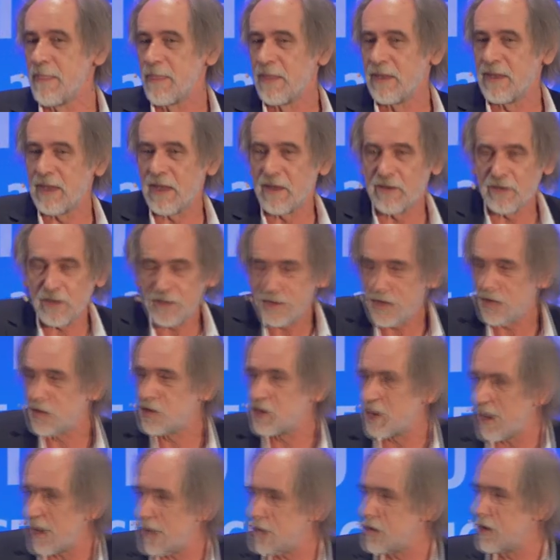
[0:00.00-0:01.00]
No, nothing
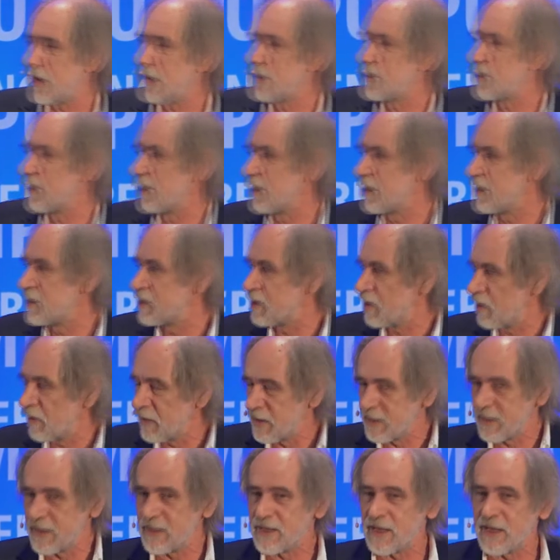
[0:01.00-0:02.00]
changed, actually. It's only that